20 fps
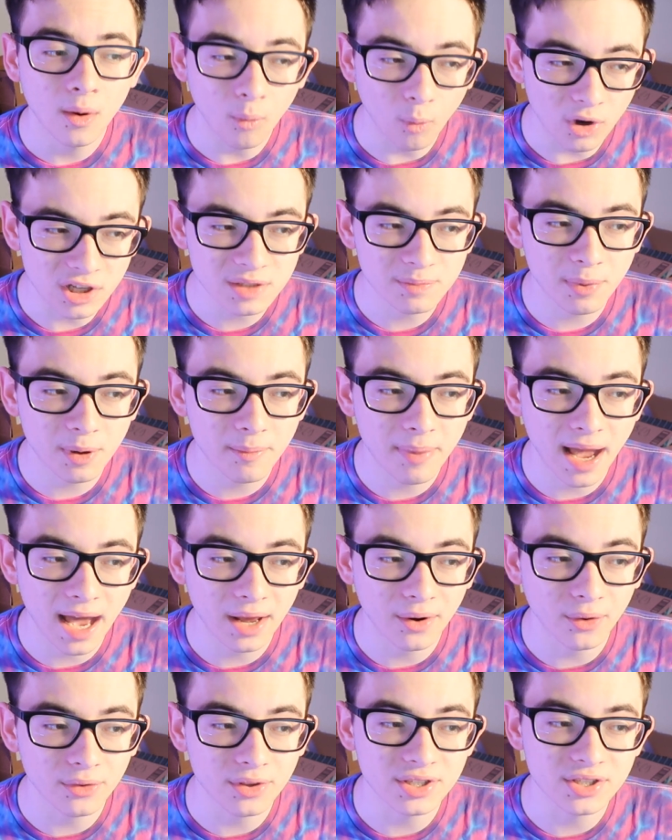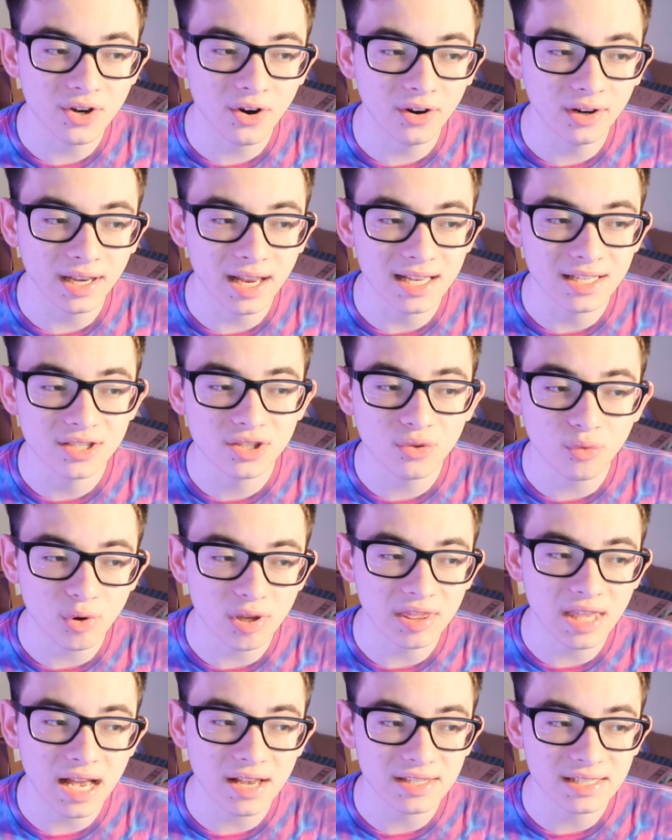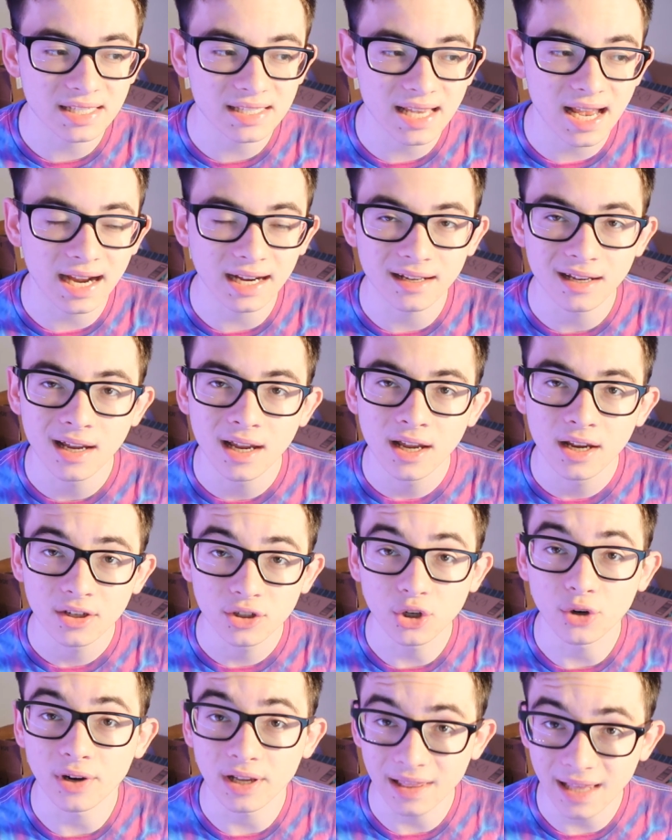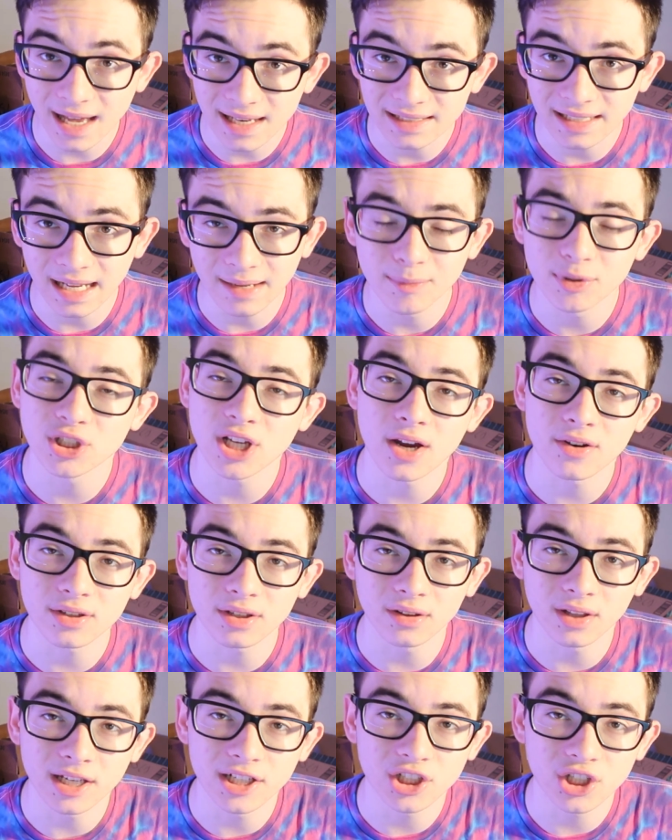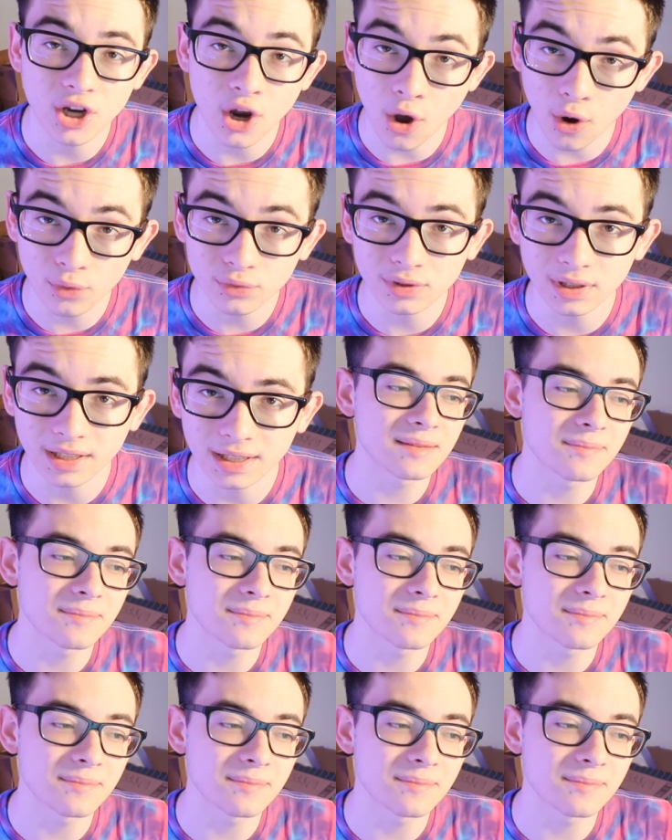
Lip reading: Once per battle, this card gains 3,000 attack during that damage calculation only.